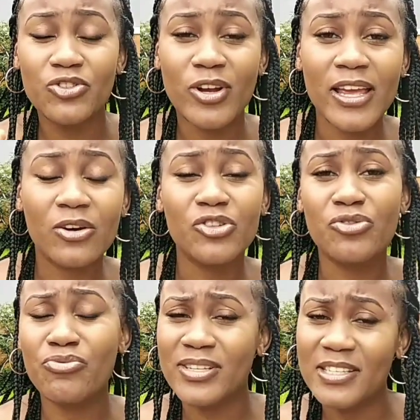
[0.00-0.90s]
to try out
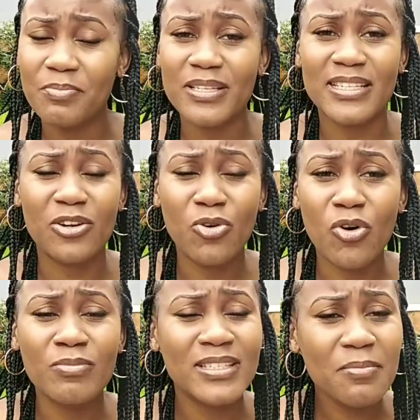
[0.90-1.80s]
new recipes at
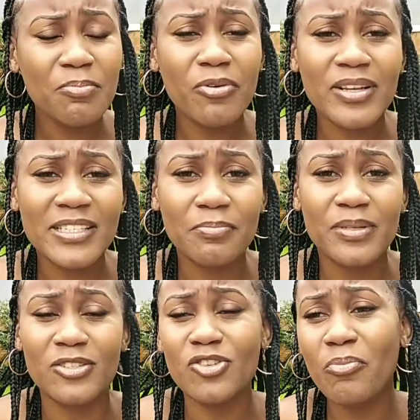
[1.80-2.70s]
home. Simple
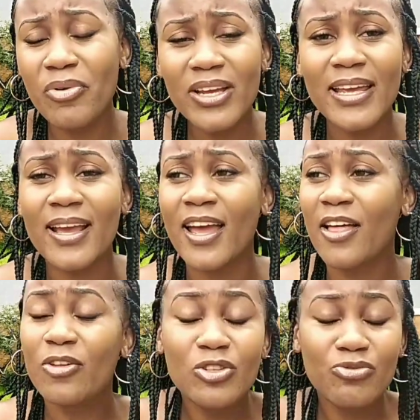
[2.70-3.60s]
recipes, bringing
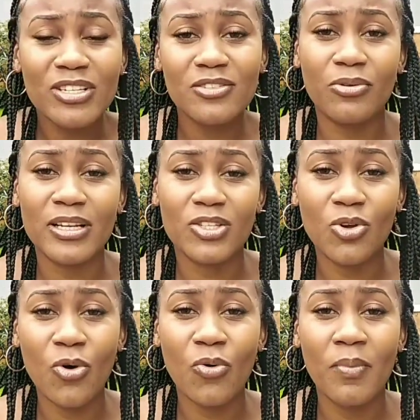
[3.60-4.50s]
those restaurants
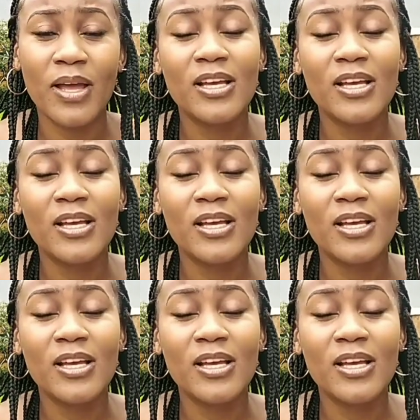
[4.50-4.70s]
home.